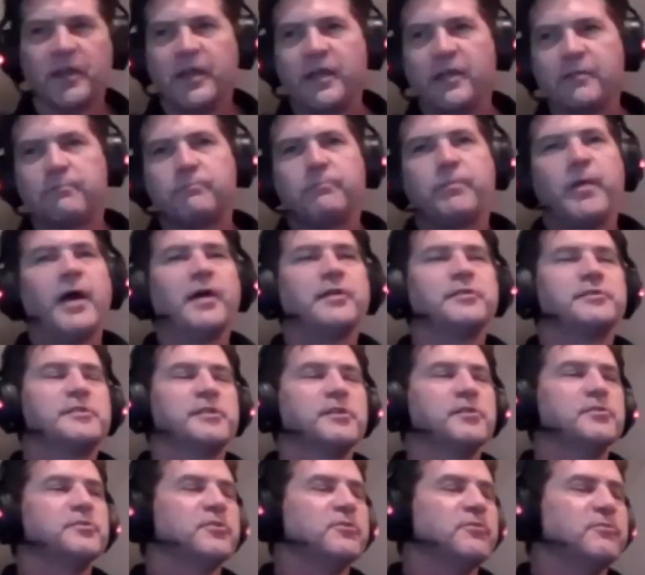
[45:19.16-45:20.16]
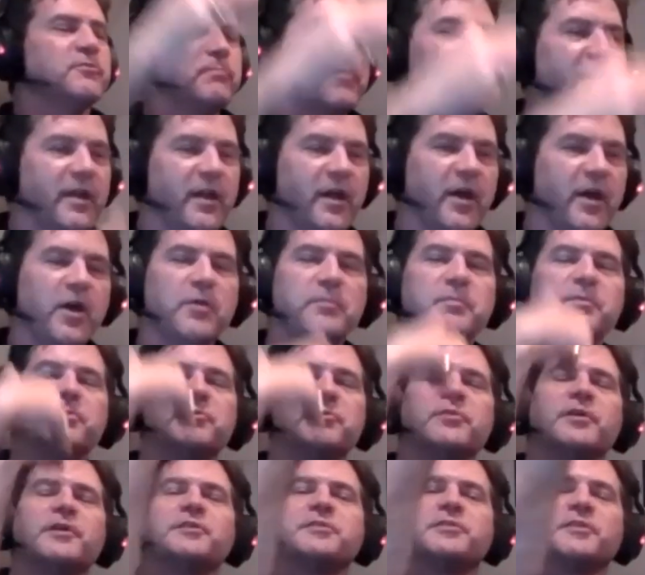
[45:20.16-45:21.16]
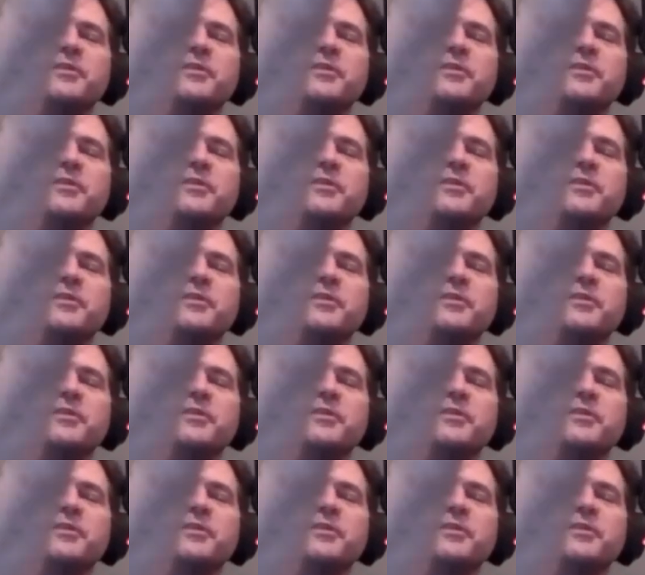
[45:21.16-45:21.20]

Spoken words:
it bounces off my home address